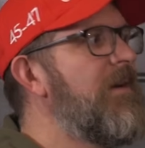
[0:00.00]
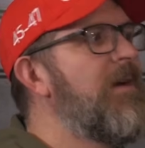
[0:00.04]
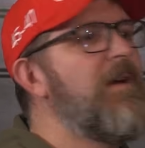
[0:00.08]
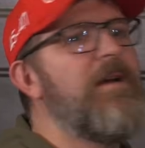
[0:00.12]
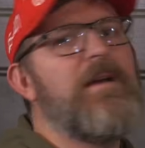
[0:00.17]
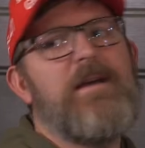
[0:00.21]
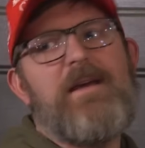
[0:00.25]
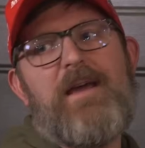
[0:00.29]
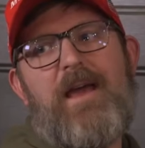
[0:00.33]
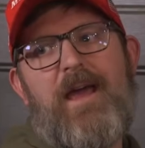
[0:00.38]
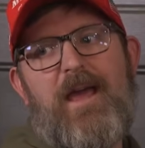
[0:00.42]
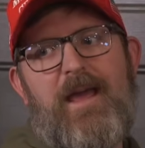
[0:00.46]

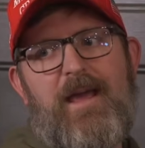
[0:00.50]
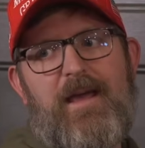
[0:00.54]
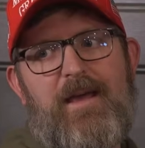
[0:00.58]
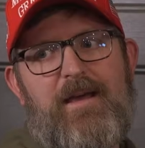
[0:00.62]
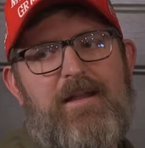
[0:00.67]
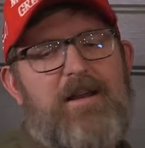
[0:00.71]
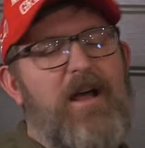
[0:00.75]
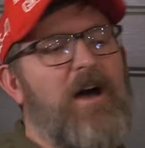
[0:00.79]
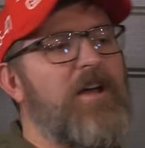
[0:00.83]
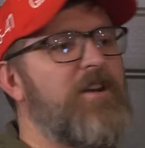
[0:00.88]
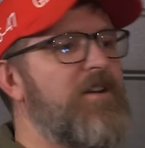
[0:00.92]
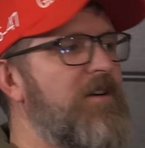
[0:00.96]

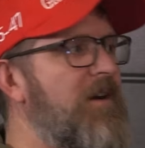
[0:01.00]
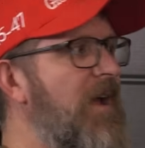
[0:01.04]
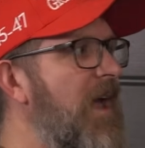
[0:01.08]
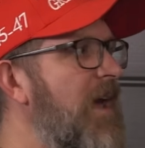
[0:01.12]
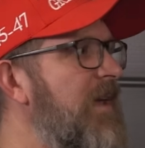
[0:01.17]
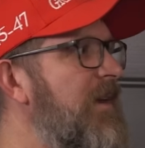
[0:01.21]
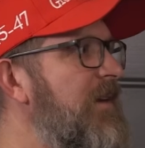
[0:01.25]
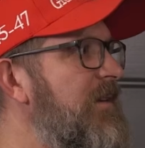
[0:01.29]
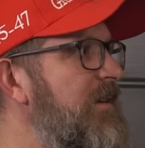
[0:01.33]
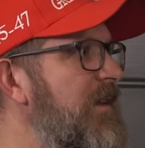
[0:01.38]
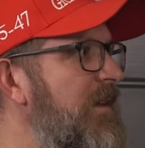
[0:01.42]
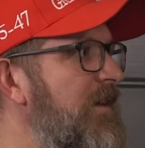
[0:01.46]
and
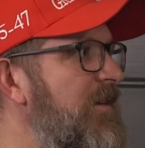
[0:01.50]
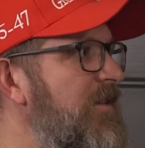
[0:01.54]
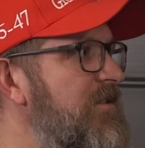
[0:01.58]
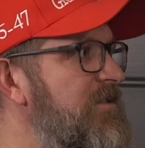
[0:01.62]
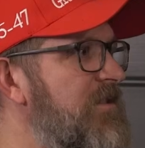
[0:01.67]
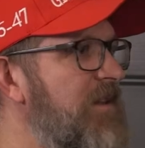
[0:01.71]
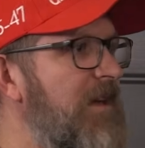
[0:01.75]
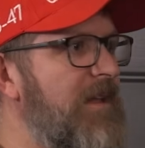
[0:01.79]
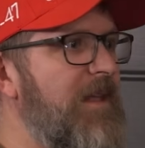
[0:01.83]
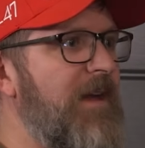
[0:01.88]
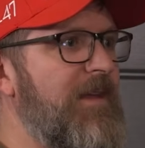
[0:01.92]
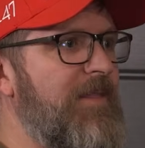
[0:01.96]
underhanded deals.
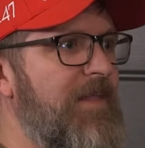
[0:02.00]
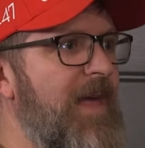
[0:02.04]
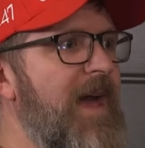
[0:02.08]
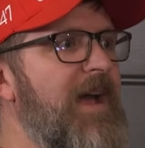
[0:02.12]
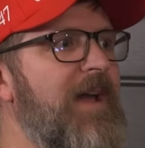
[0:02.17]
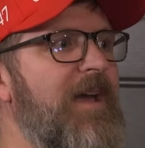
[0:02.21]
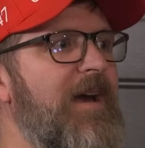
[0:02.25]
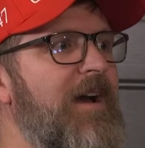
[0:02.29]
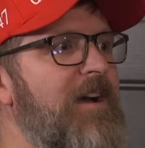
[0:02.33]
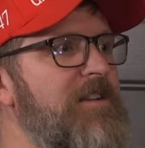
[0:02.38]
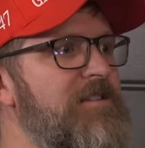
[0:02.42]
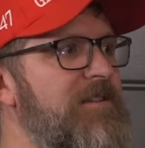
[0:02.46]
Like that
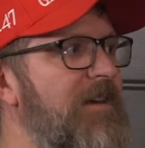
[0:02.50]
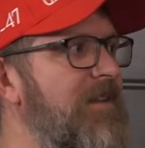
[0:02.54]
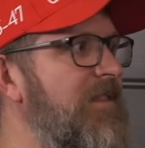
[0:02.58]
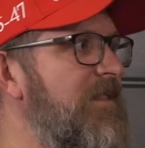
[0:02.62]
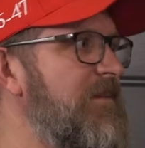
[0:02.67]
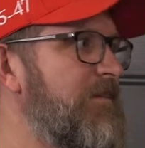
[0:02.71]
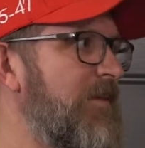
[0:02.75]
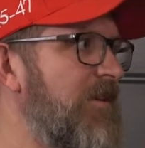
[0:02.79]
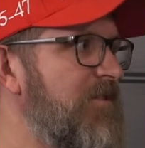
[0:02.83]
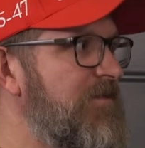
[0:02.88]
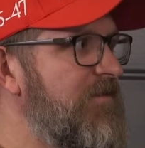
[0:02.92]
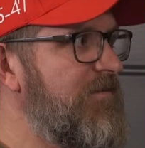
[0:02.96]
guy's like the
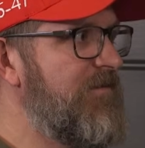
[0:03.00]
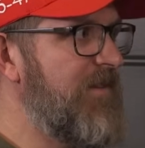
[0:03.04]
most